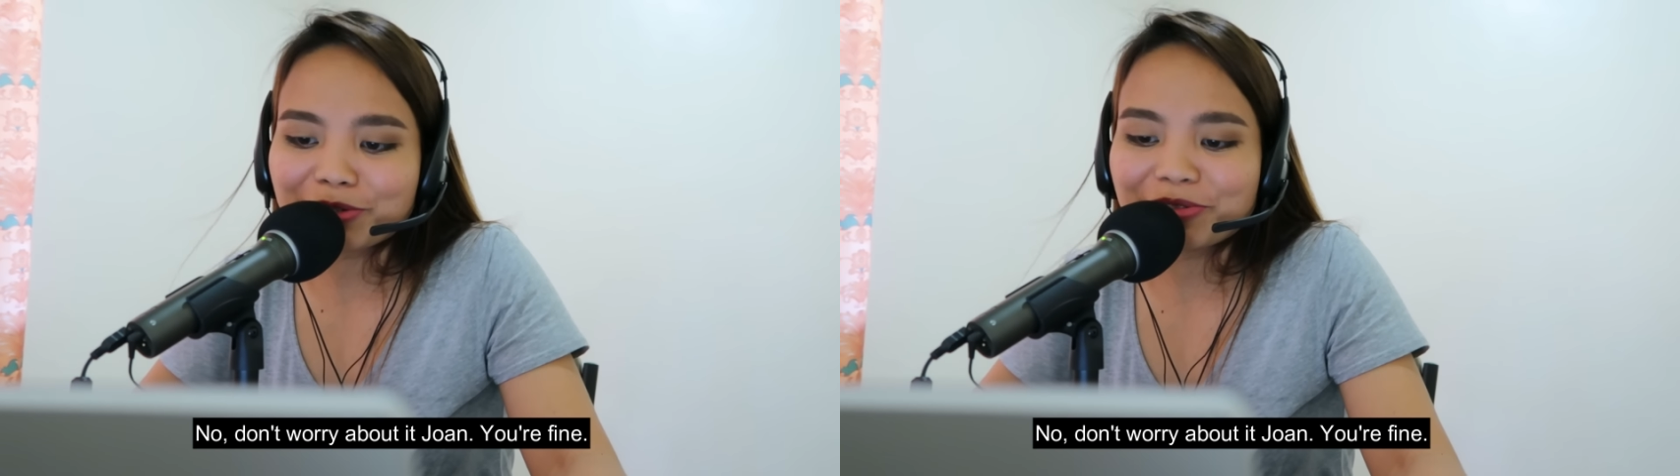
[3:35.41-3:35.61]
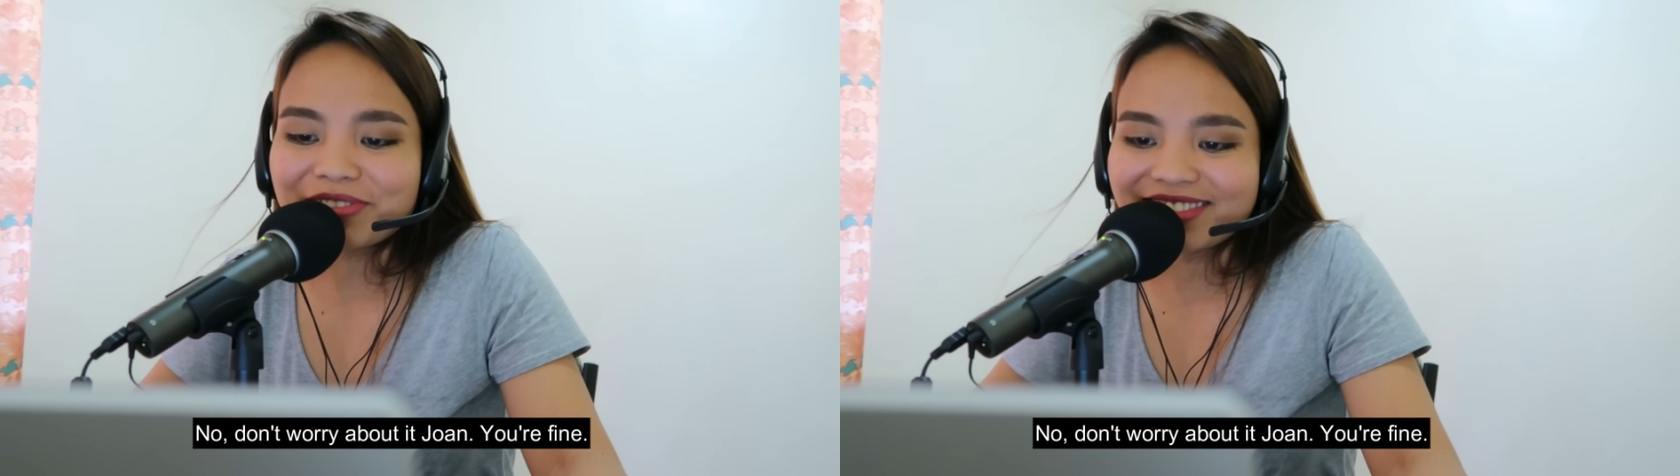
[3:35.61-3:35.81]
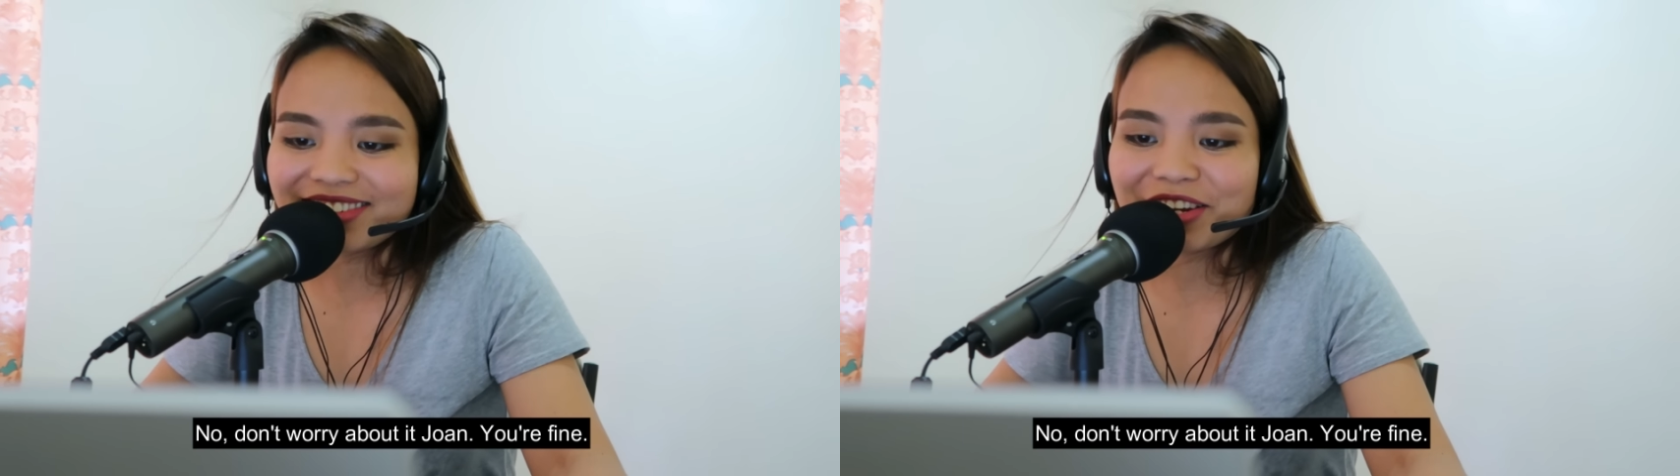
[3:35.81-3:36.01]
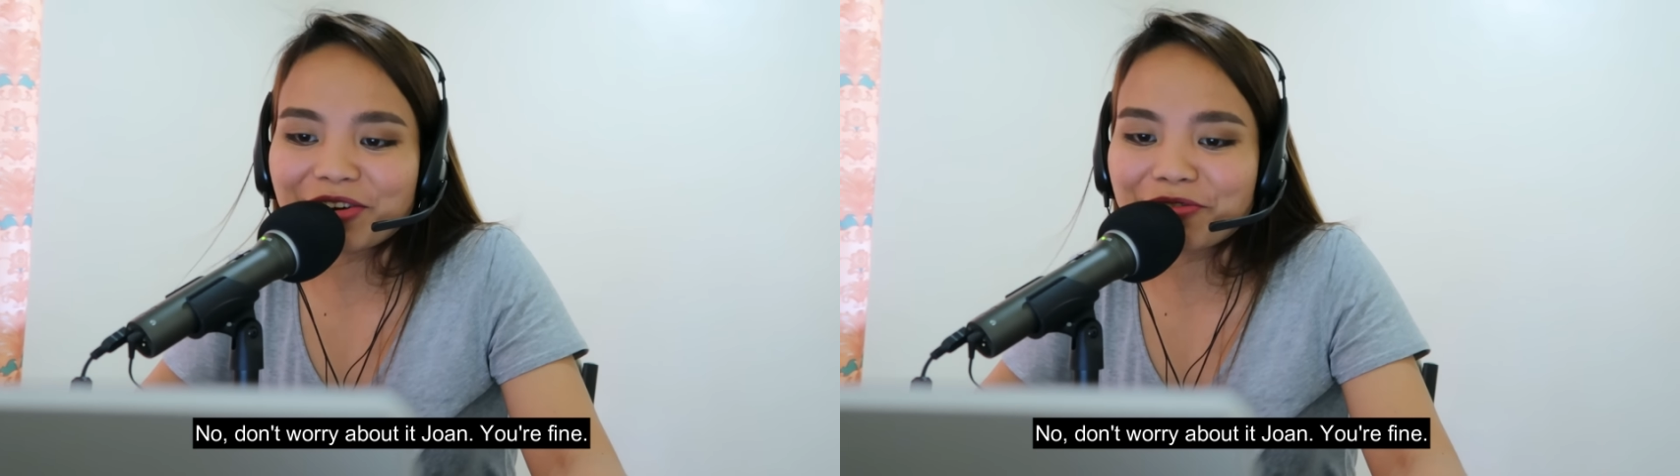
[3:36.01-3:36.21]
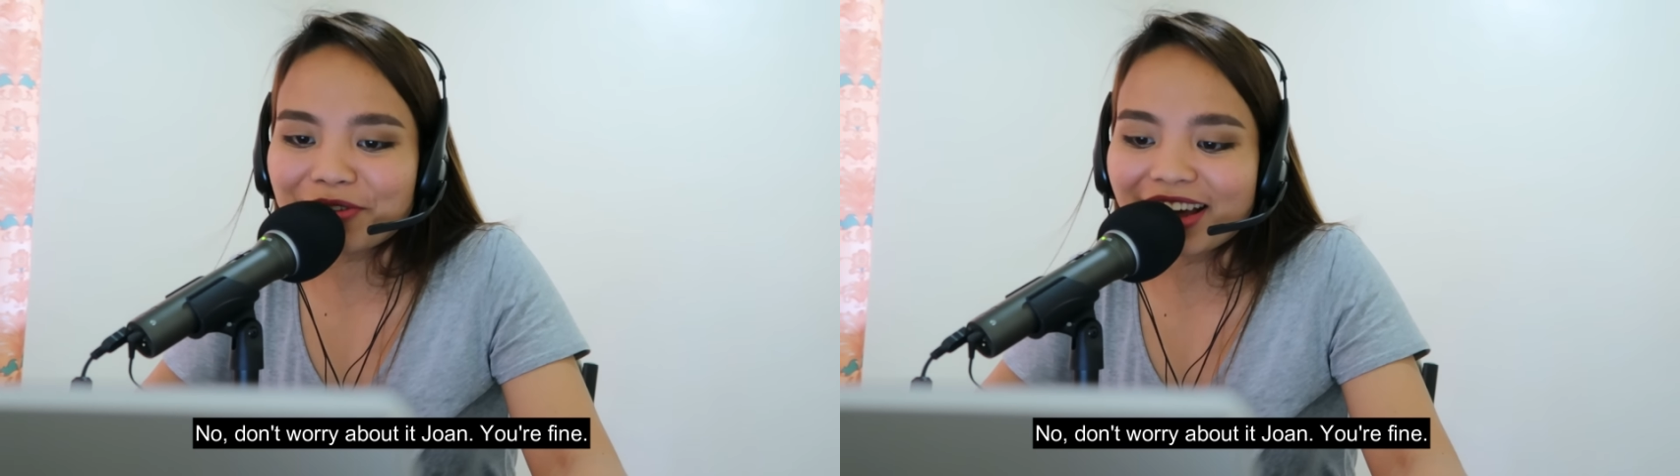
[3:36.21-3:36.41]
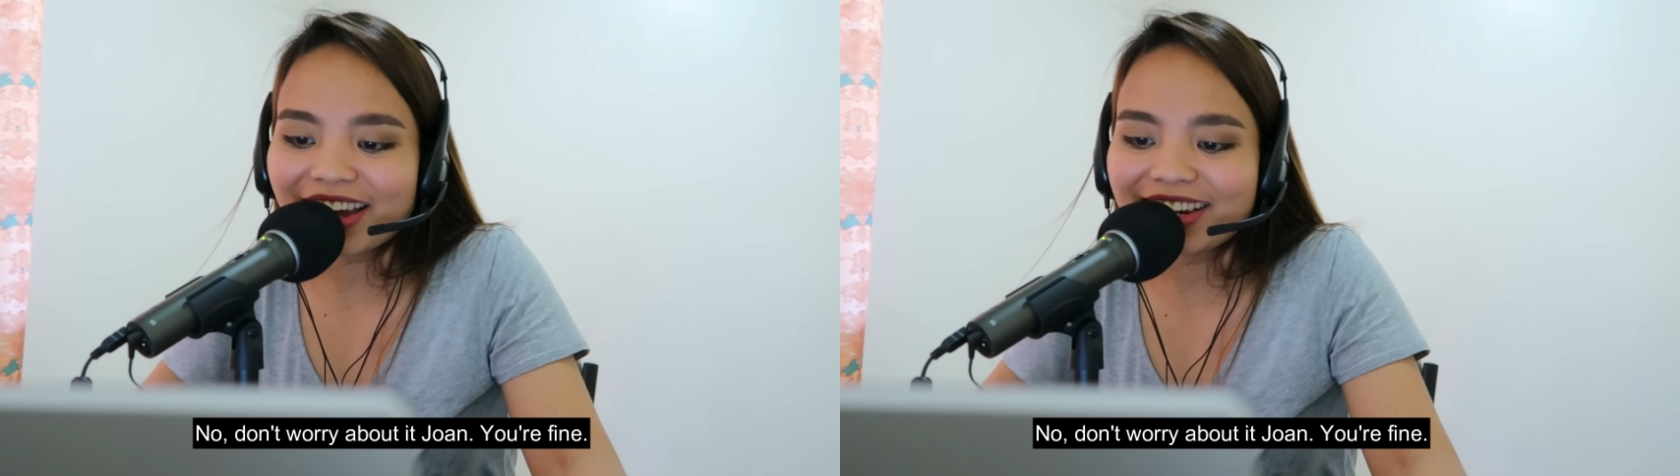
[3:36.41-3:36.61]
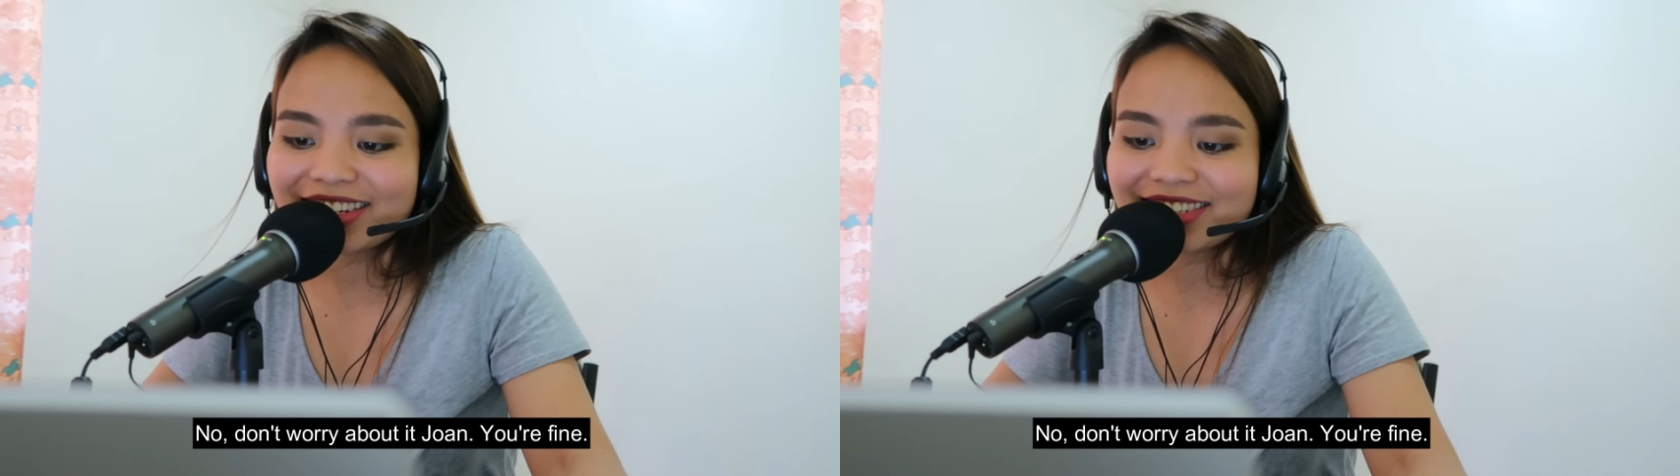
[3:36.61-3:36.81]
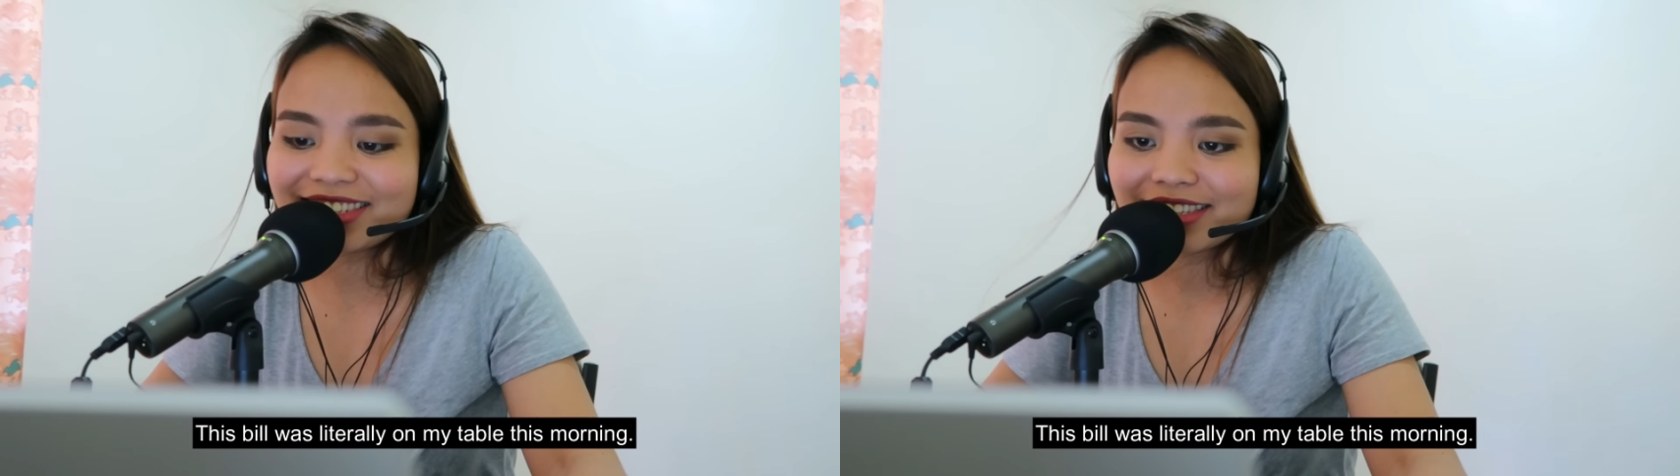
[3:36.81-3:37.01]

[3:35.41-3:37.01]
Joan. You're fine.